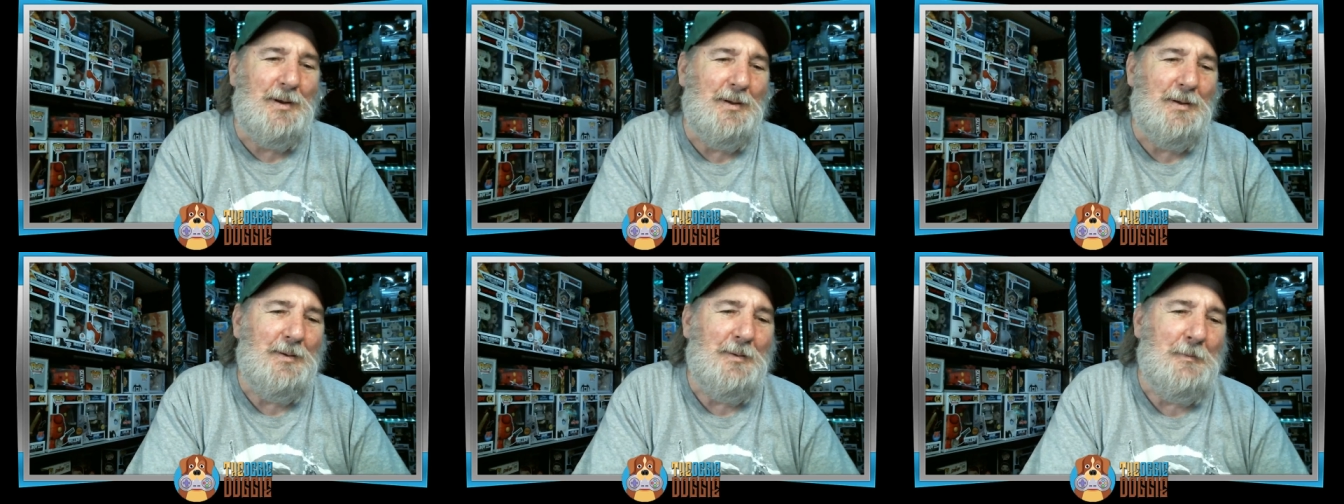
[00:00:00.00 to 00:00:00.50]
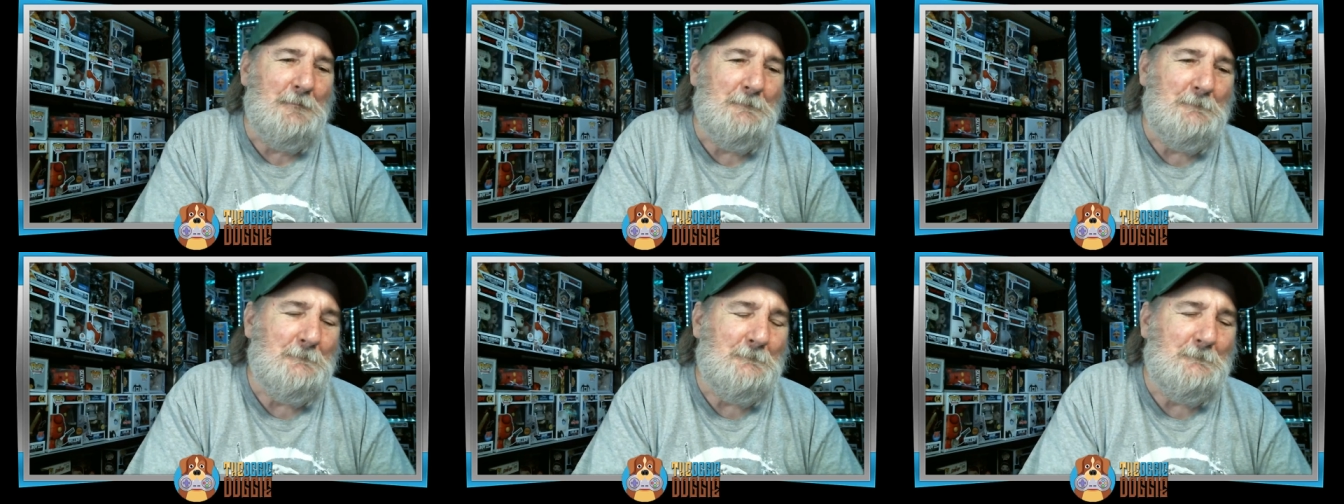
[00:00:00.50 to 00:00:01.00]

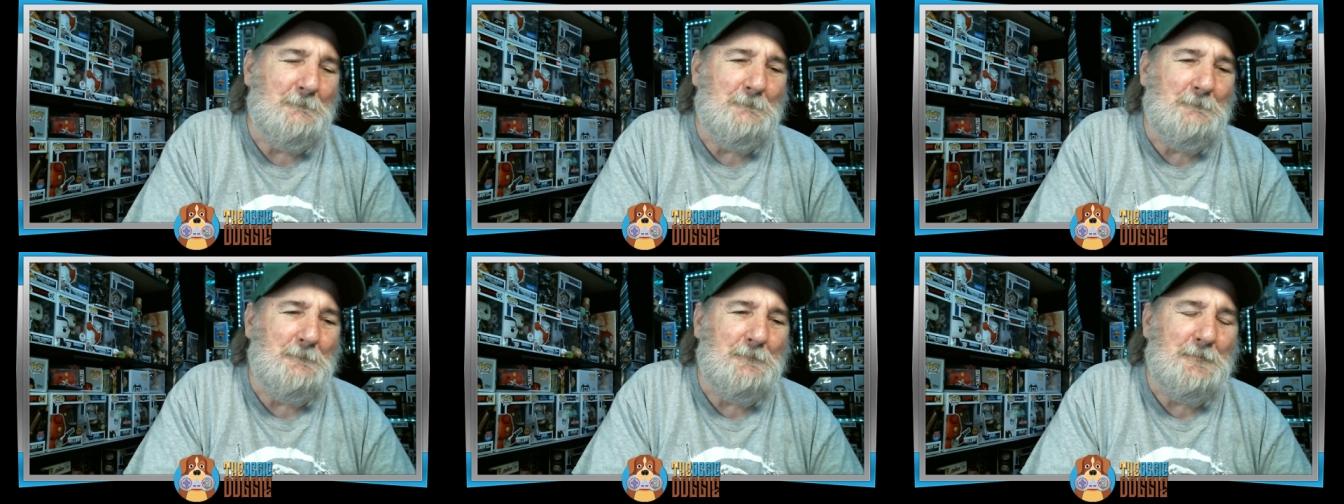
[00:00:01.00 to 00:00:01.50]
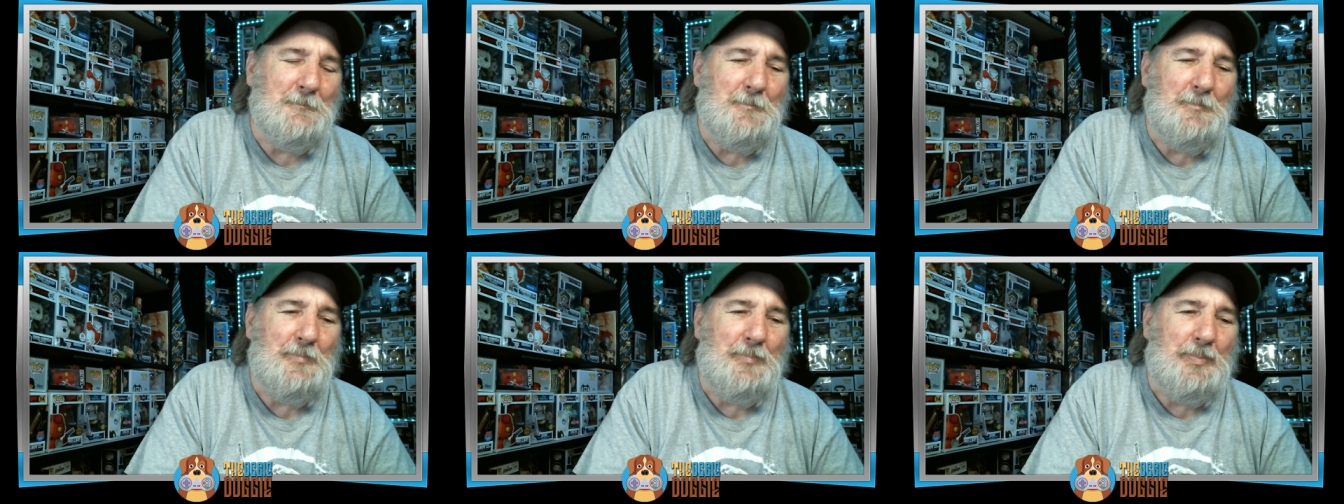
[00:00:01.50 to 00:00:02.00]

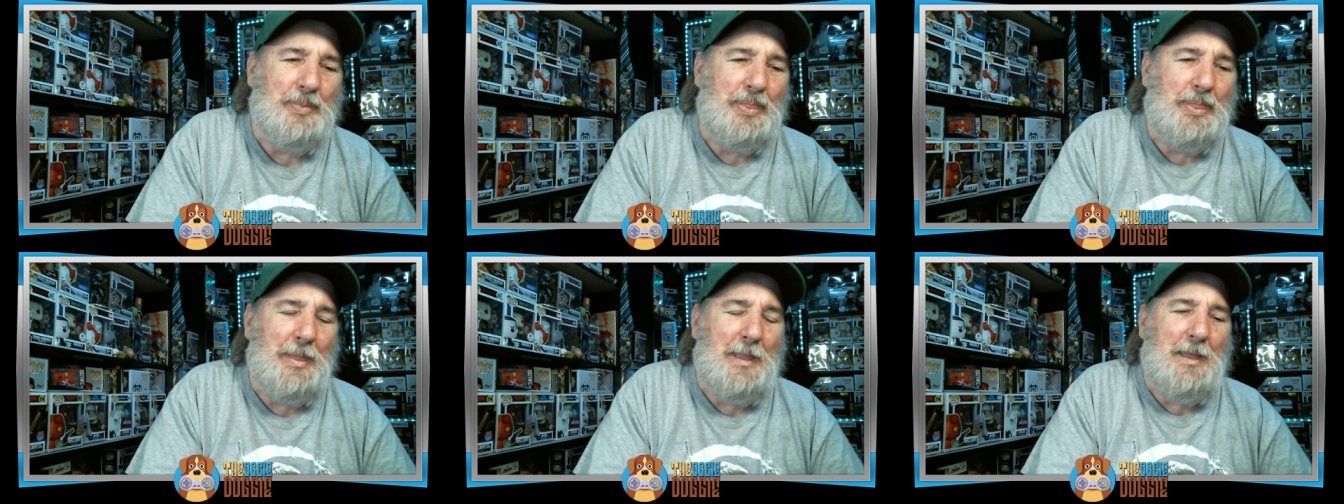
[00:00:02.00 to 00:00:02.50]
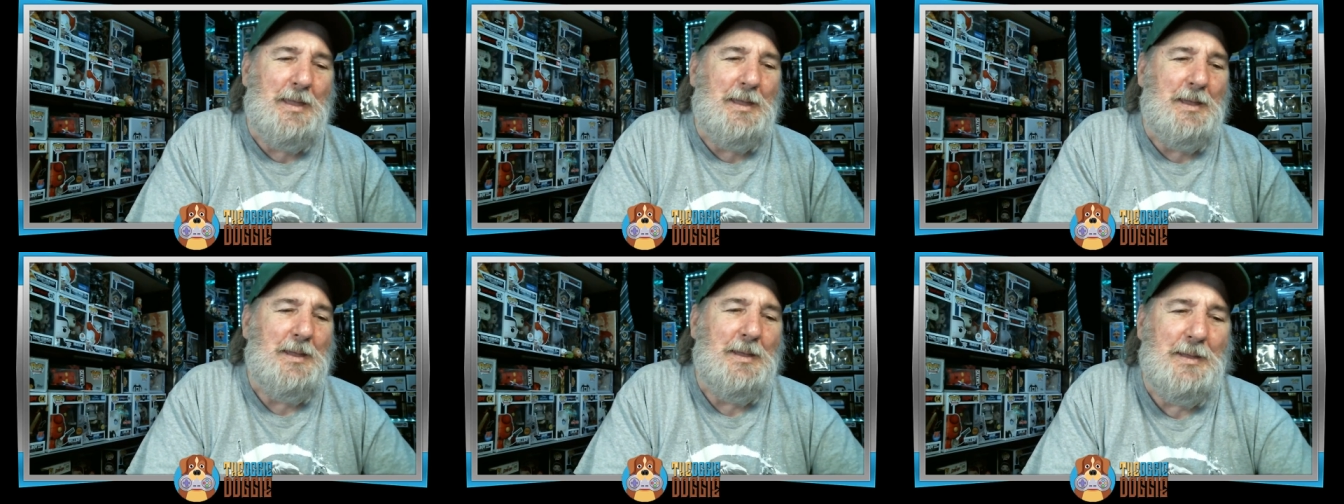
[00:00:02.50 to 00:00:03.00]

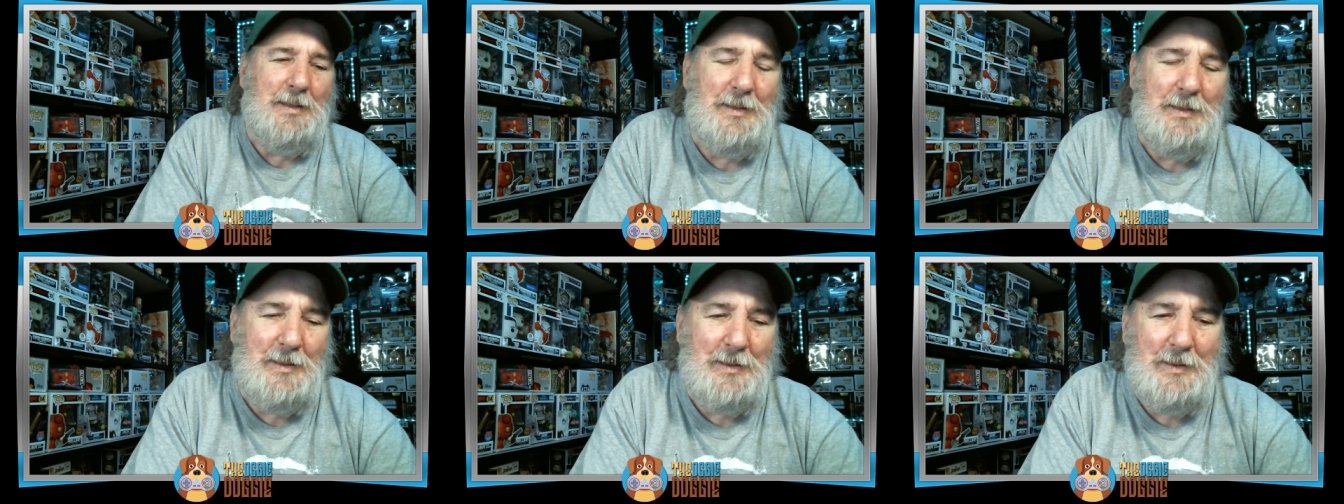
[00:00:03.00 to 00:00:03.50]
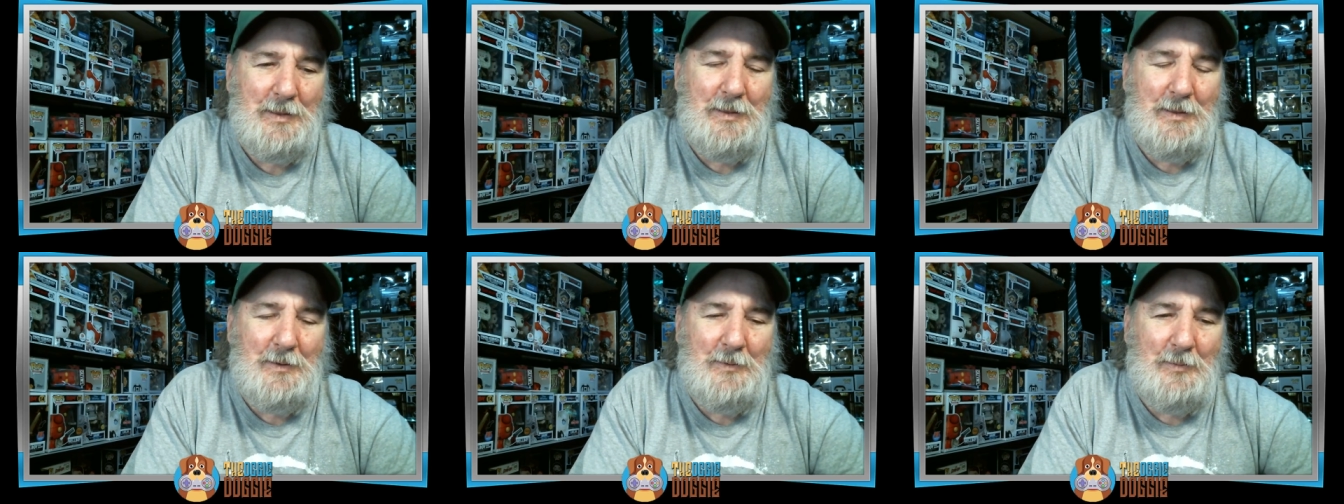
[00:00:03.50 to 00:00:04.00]

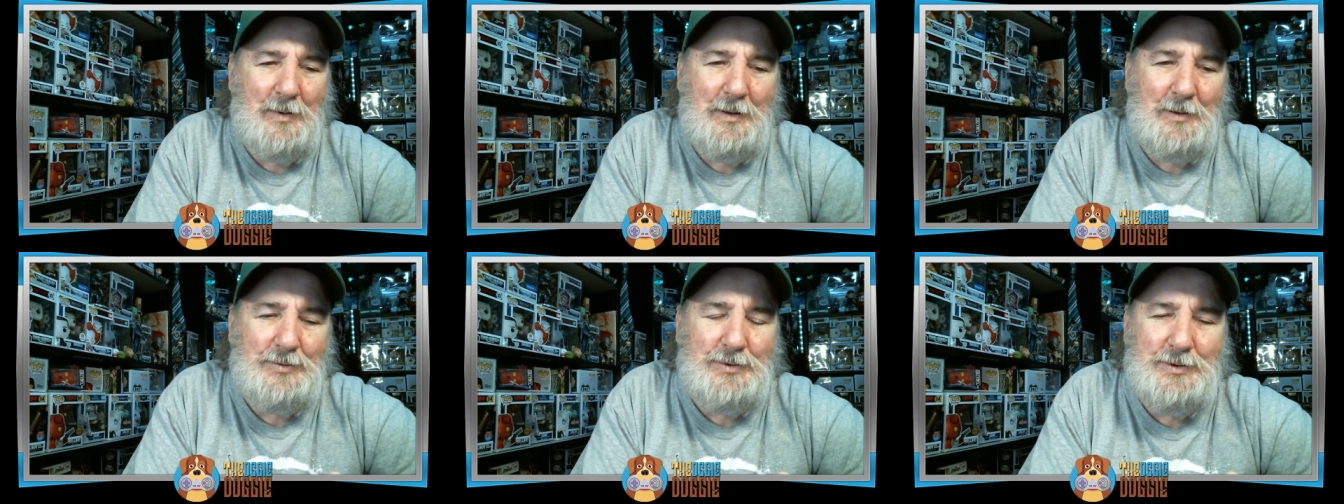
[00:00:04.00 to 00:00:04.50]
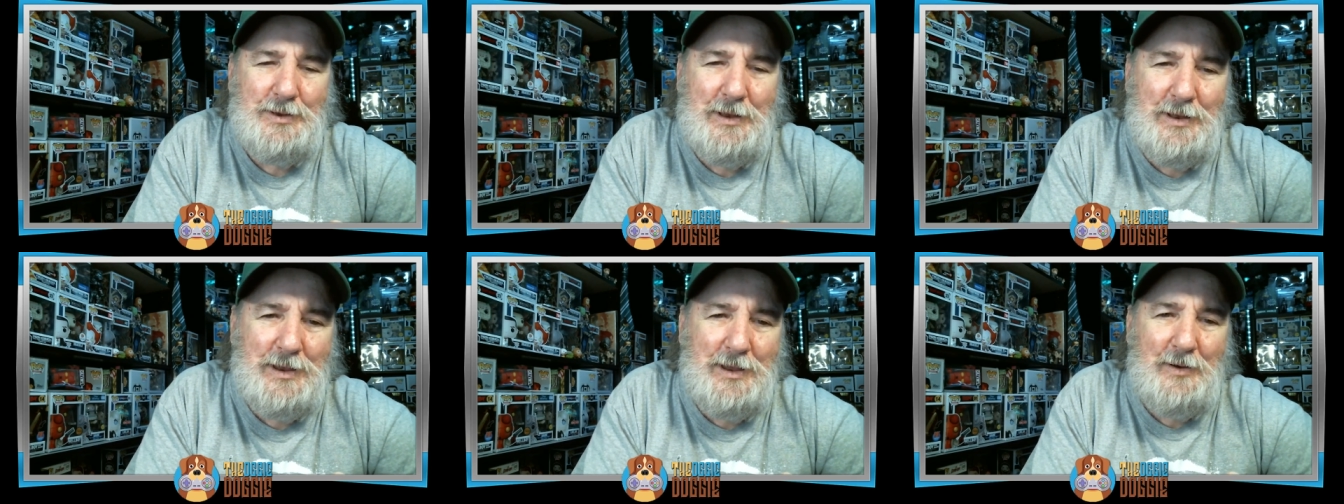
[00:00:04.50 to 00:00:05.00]
What else is
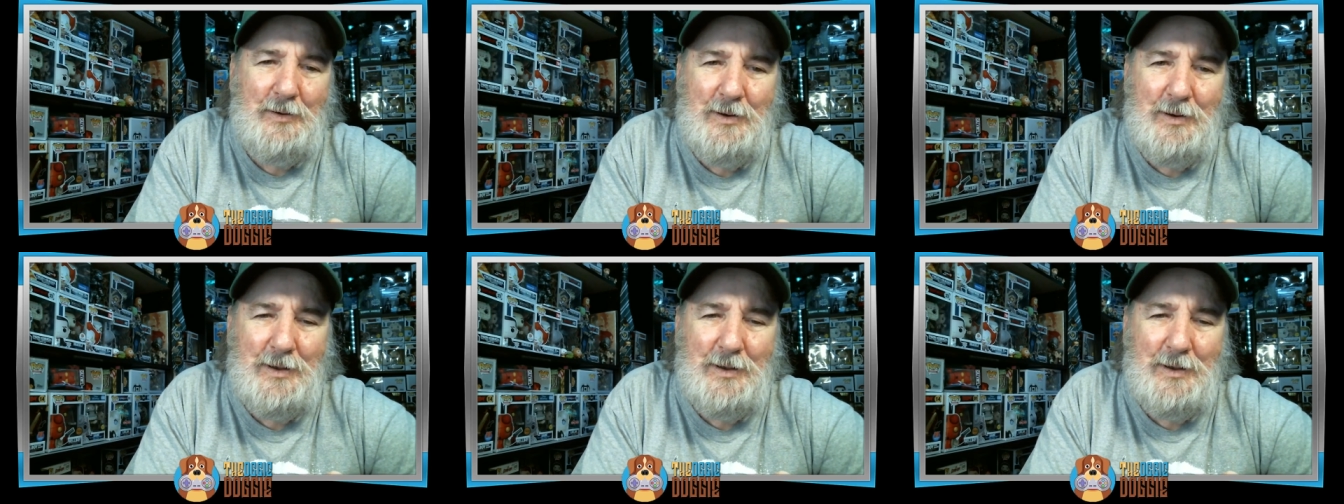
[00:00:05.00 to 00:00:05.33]
in here?